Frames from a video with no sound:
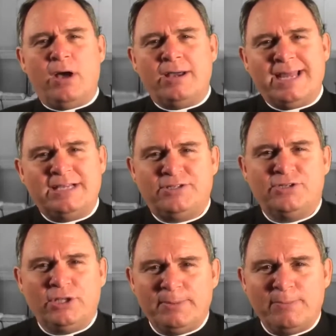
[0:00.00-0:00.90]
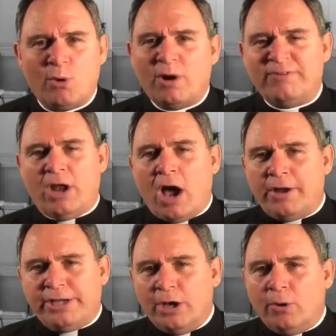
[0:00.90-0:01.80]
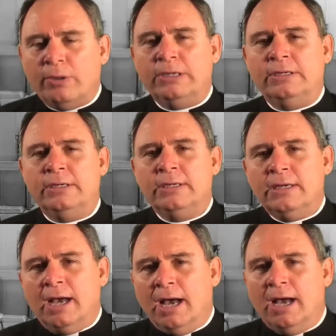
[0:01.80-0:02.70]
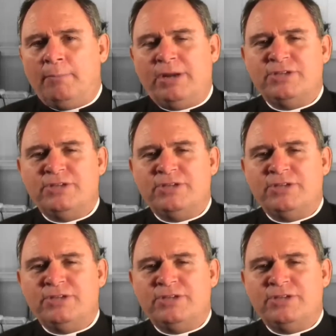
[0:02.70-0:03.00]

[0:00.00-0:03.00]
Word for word: podcast is a little bit more of an audio uh,